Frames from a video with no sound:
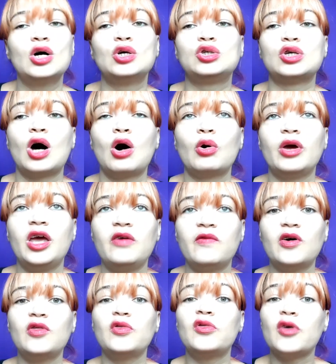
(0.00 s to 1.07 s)
So
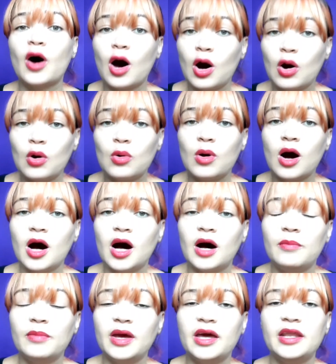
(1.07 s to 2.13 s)
even though
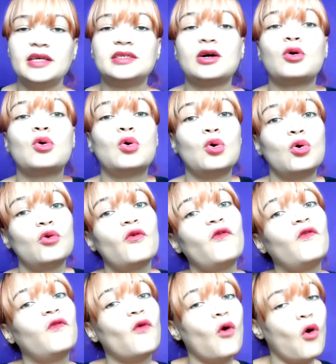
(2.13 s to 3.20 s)
it is a good
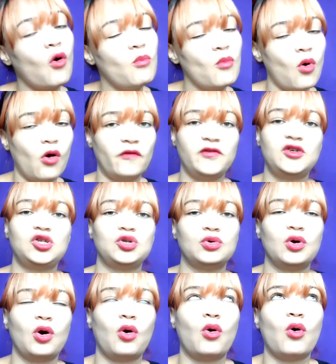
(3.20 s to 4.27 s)
form of
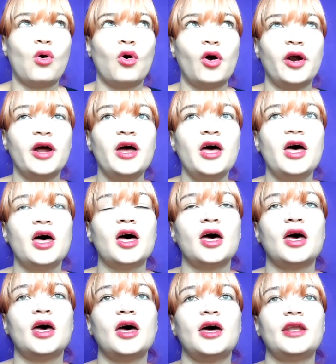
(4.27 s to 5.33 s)
sugar, or
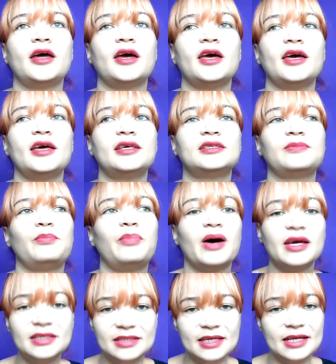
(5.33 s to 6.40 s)
it is
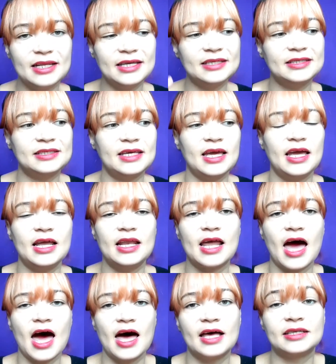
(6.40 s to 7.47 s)
basically seen
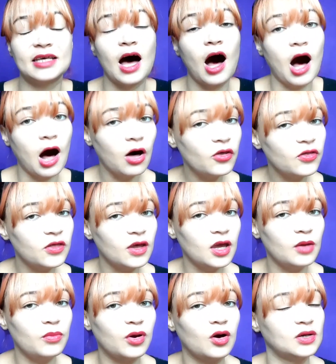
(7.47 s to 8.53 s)
as
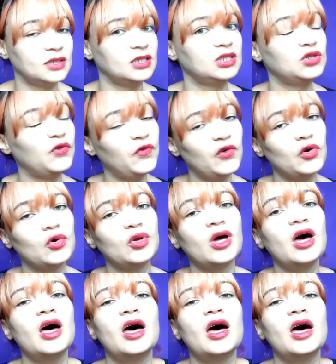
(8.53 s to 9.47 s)
healthy because it's fruit,